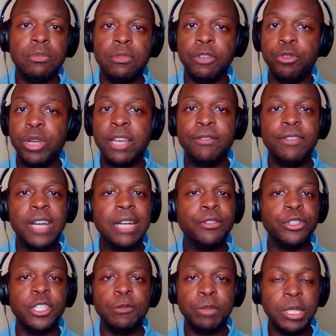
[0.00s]
if we have five or
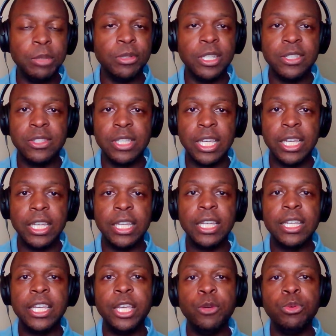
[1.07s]
10 people, let's say,
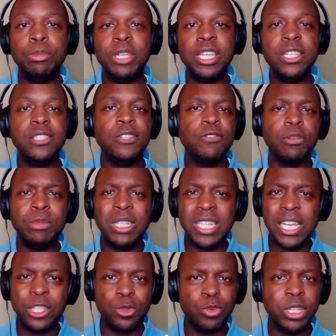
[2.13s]
it would be easy for me
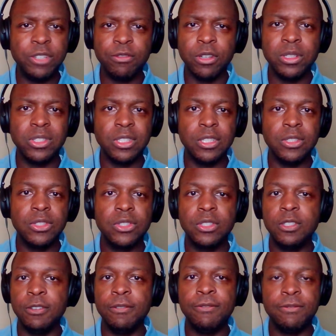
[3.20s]
next week, for instance,
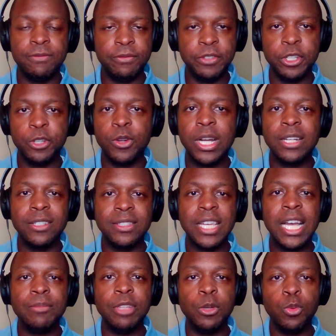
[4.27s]
to figure out a
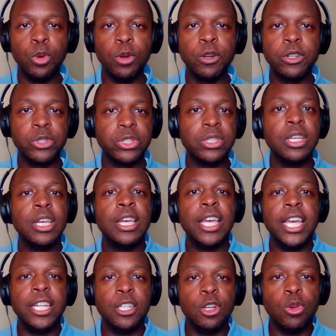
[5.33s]
time that works
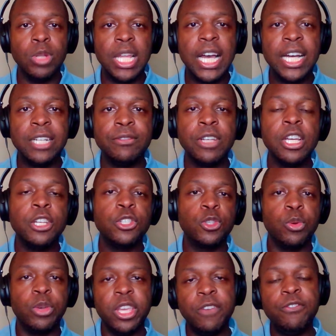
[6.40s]
and to go live.
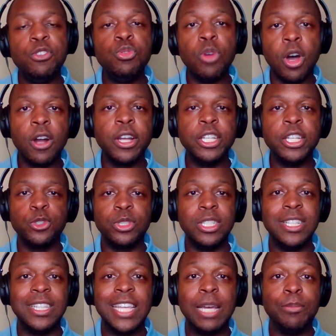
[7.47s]
So if you are interested
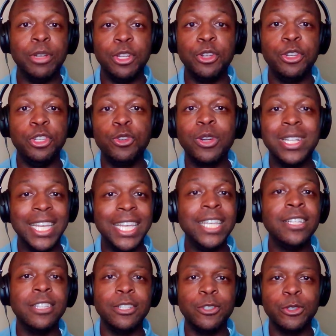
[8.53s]
in that, but you're, you're in
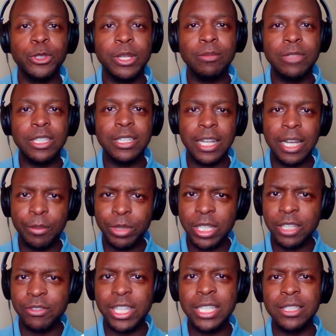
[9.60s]
England or something, I
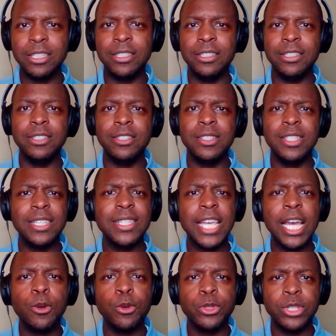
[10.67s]
believe England is six
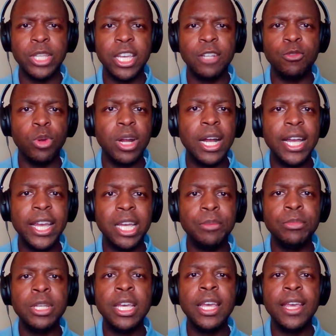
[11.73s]
hours ahead of where I
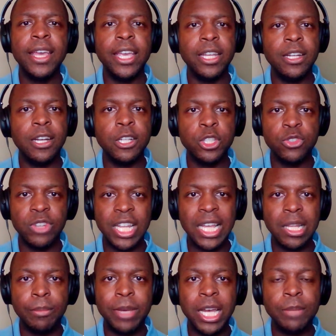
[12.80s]
am in Huntsville,
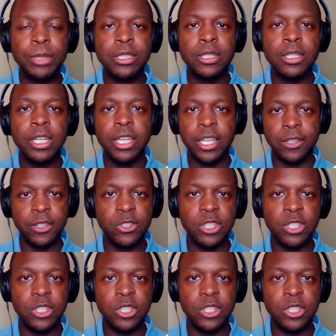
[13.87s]
Alabama, in the